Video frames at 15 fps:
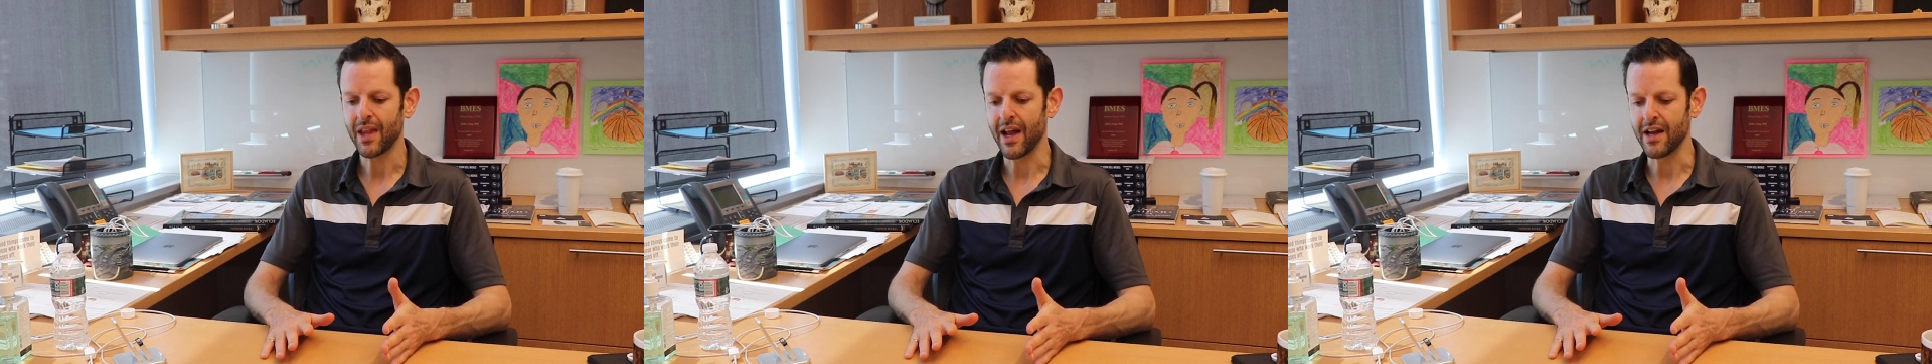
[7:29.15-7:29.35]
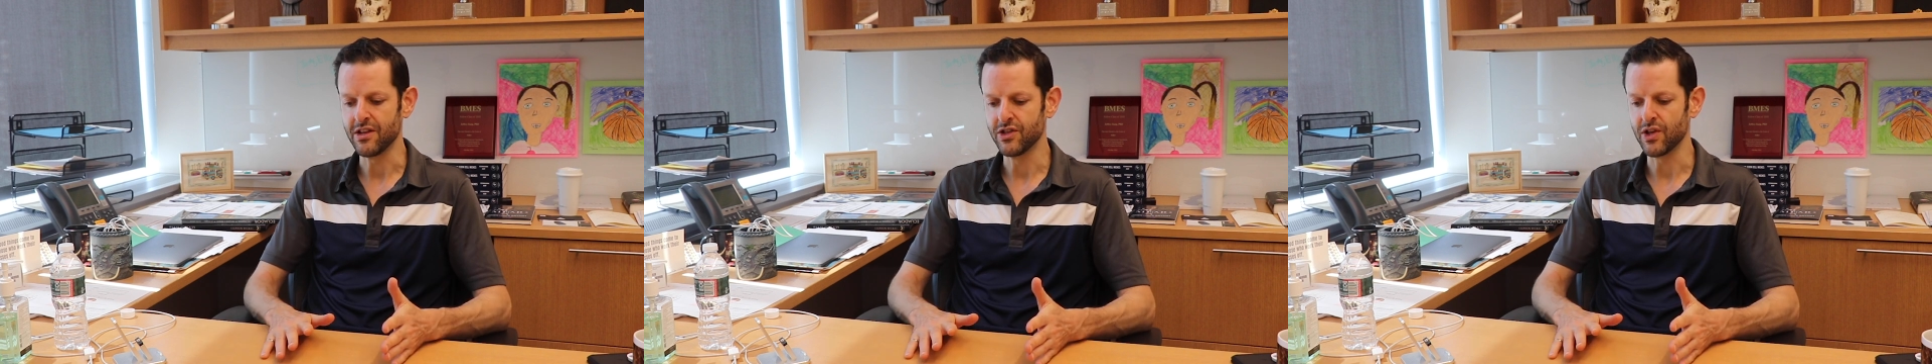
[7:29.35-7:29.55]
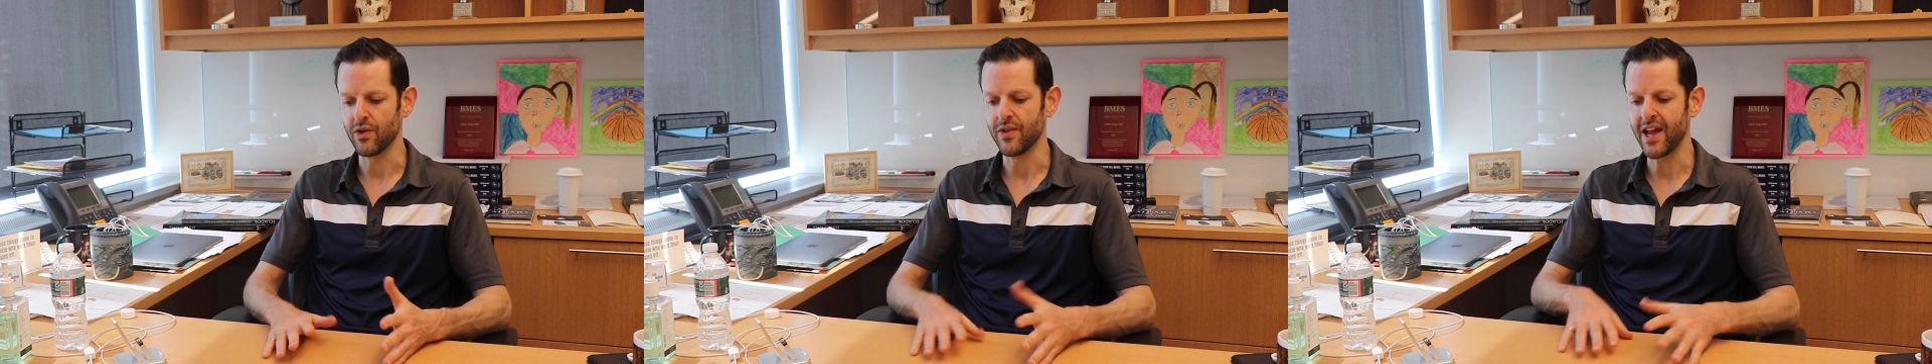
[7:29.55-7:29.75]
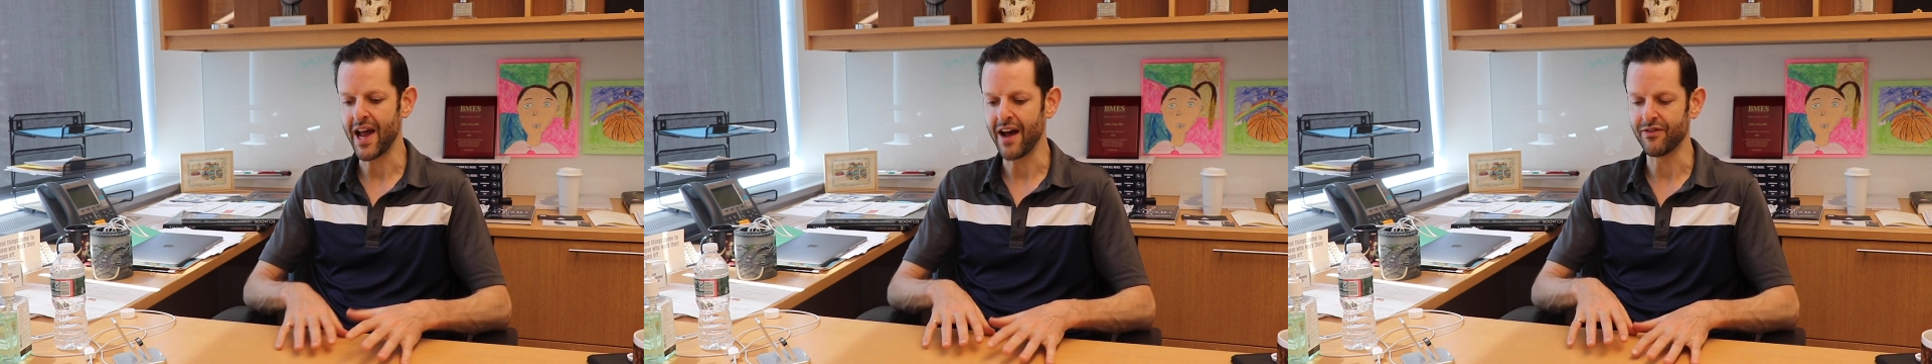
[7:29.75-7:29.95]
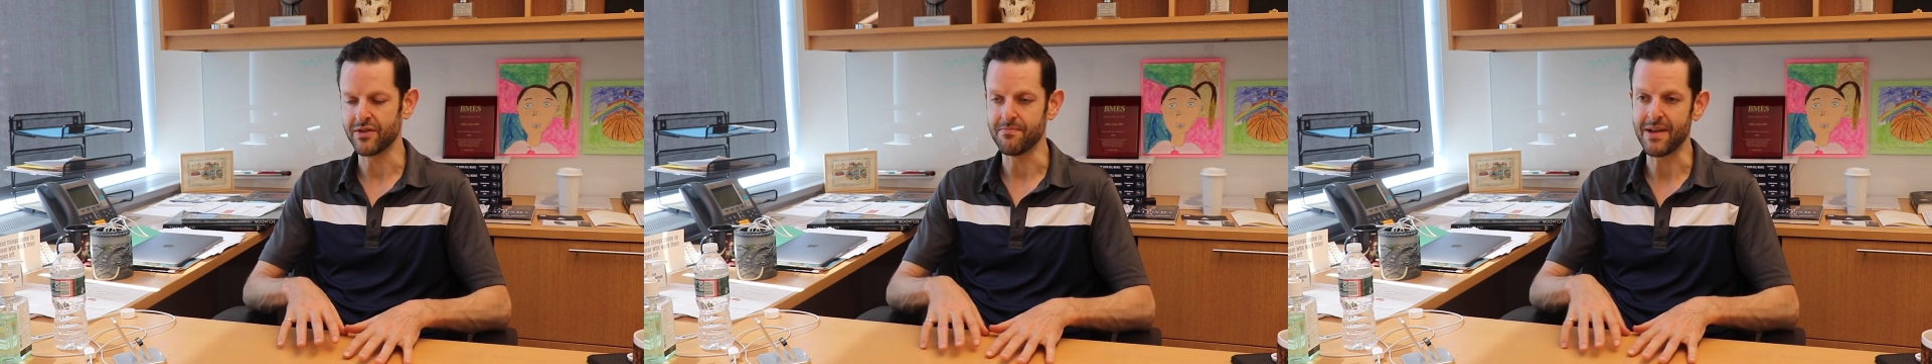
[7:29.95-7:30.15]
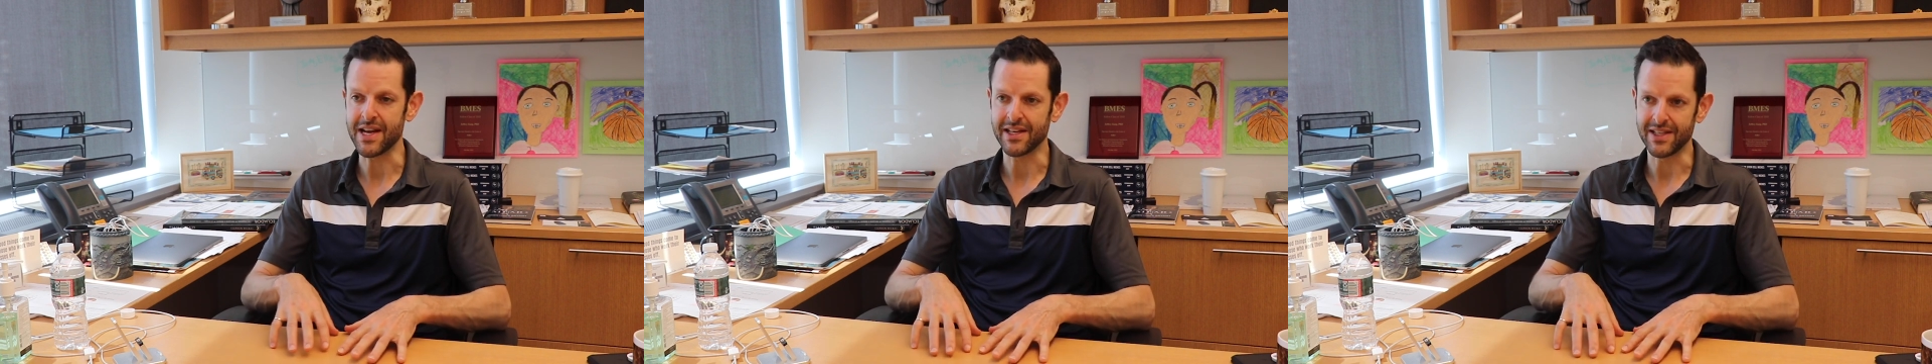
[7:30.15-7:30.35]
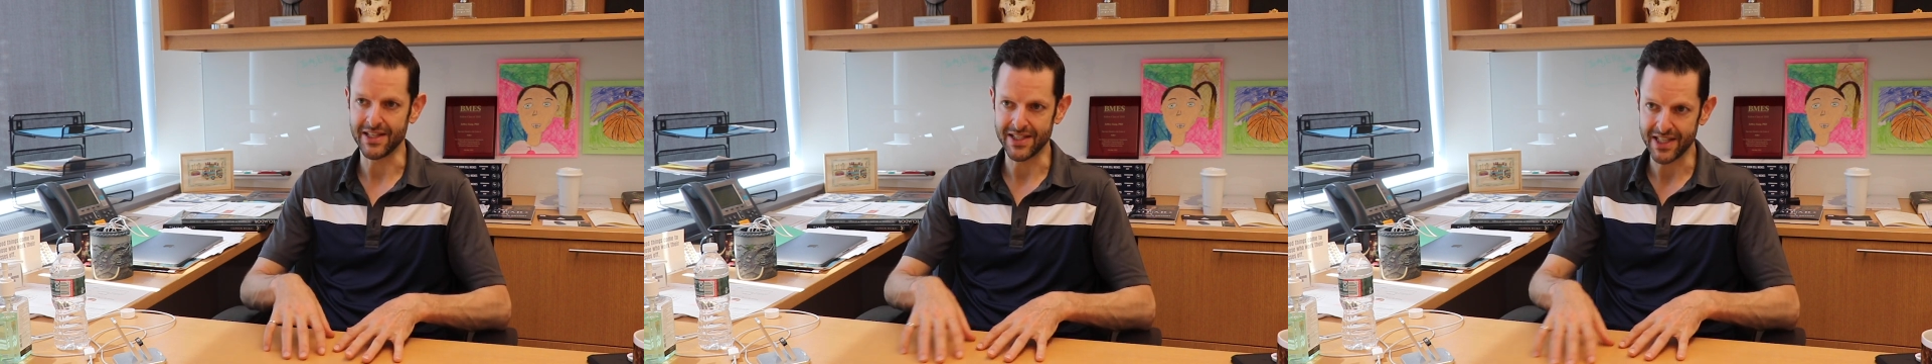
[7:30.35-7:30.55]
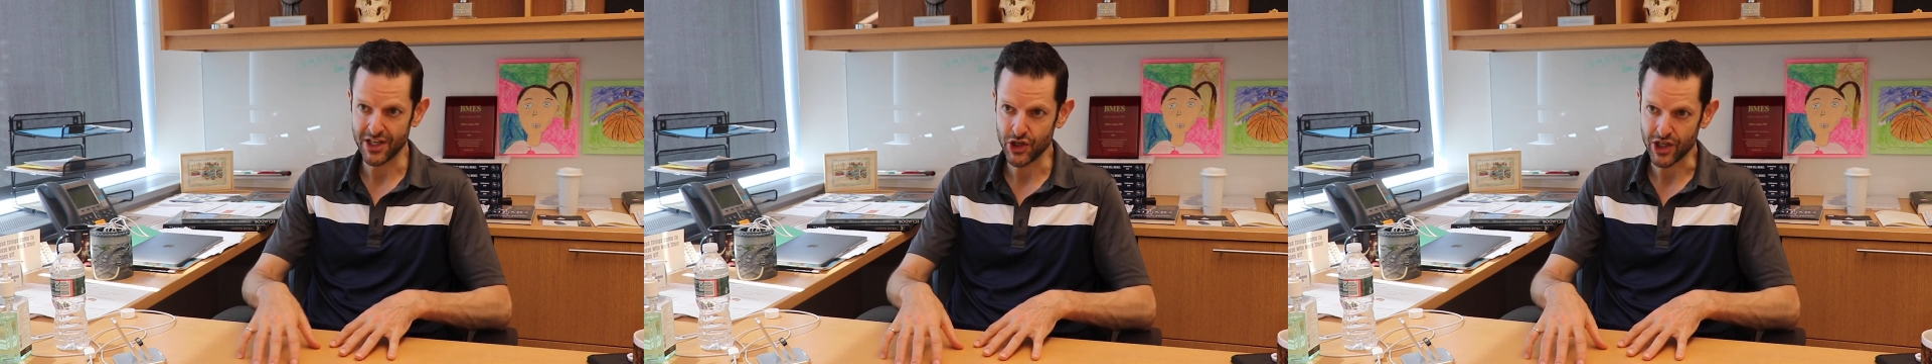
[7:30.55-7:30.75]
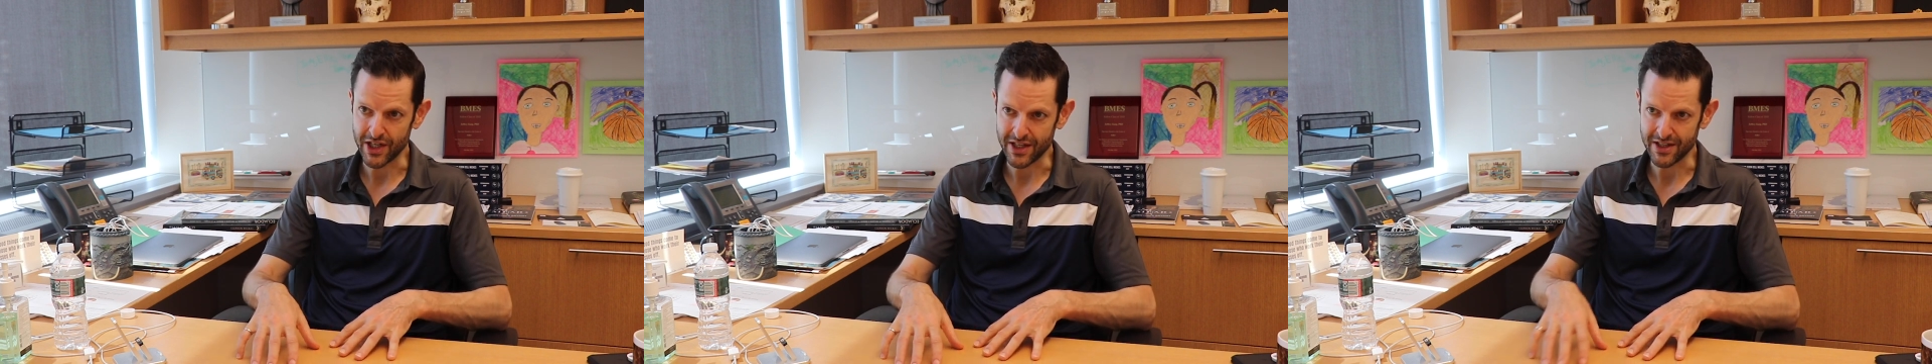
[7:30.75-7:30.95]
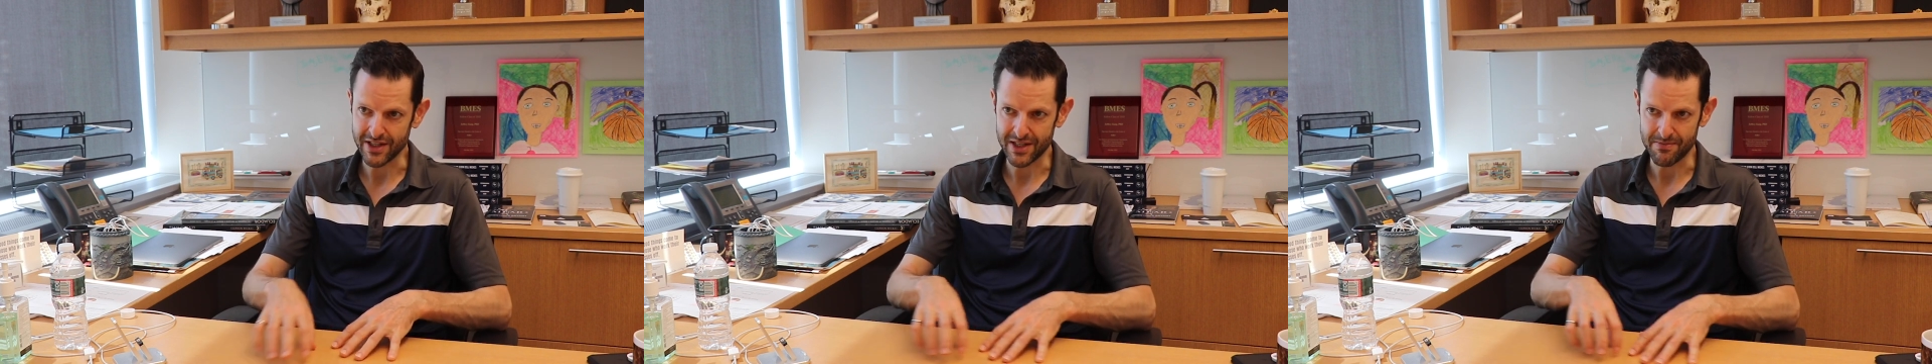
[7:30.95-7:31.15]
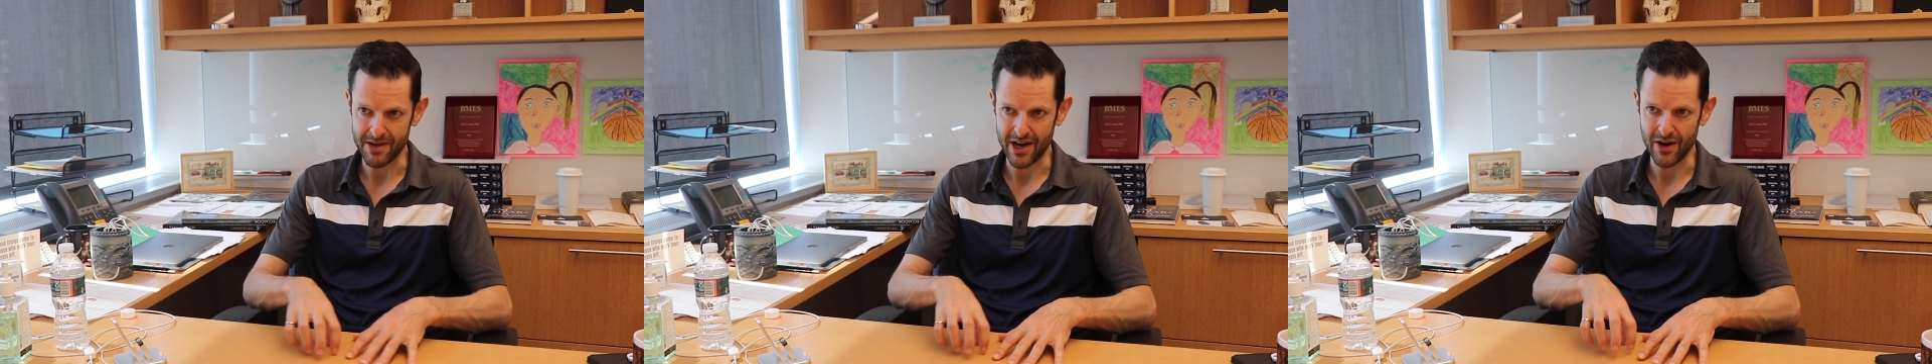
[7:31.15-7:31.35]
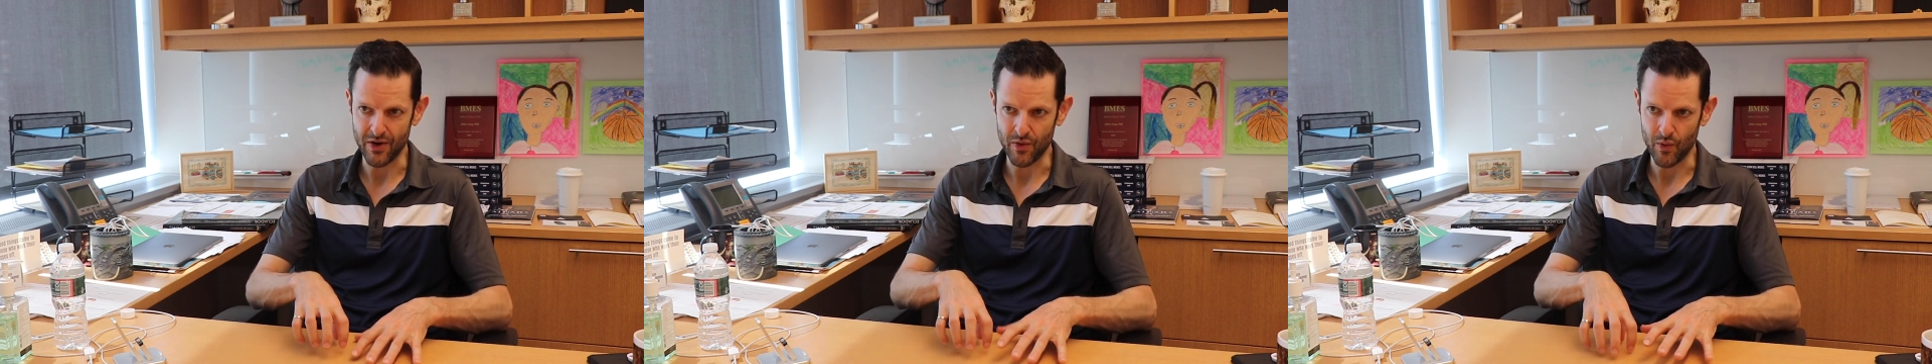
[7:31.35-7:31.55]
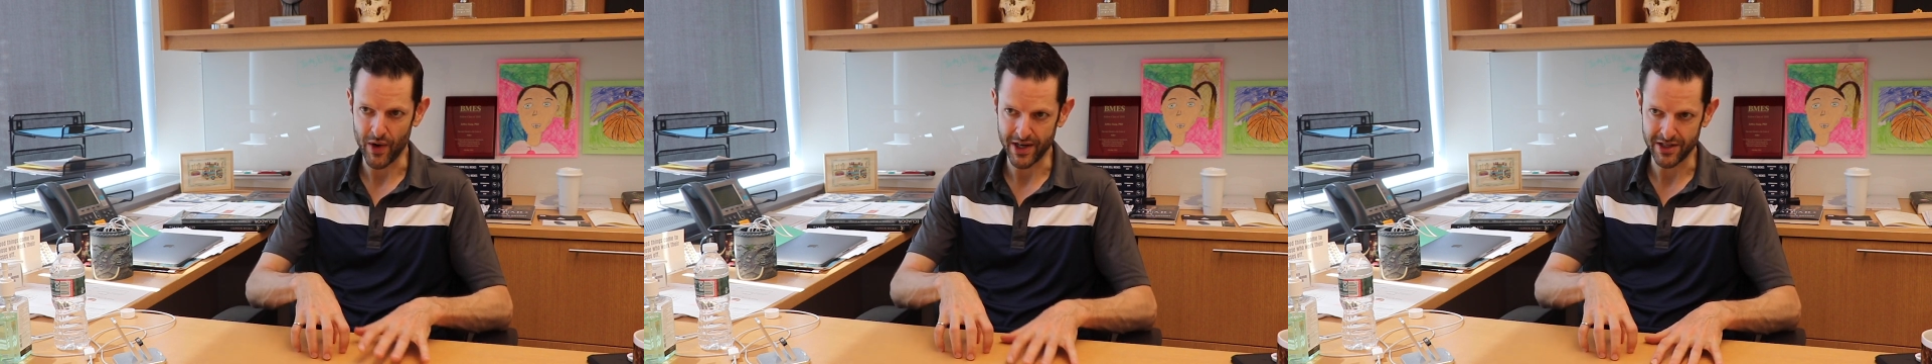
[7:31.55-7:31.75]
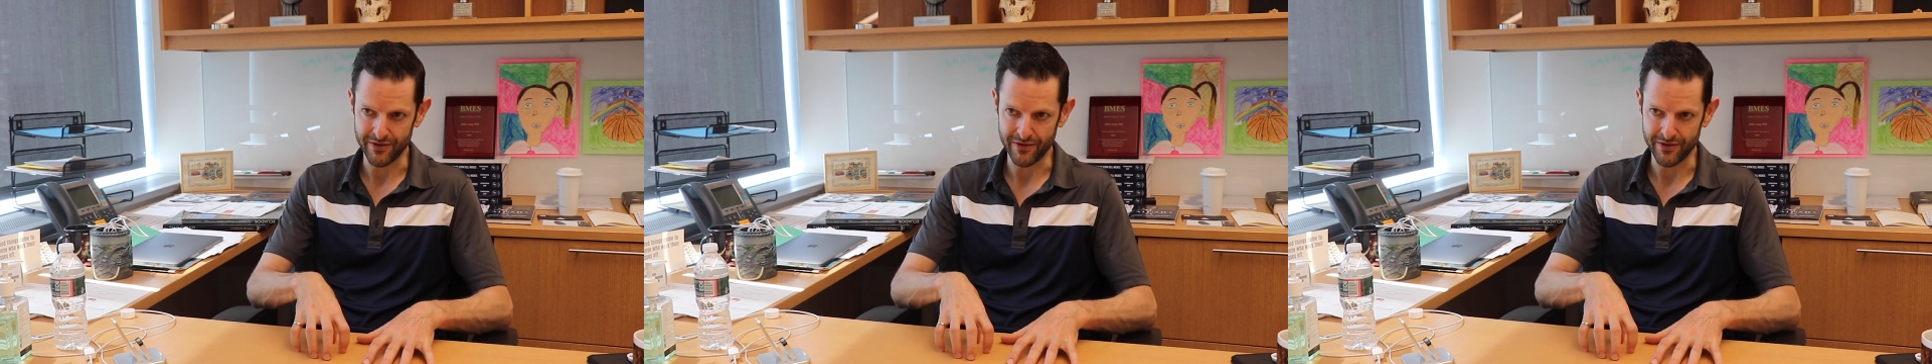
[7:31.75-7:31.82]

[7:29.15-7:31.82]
And so they have to make decisions about what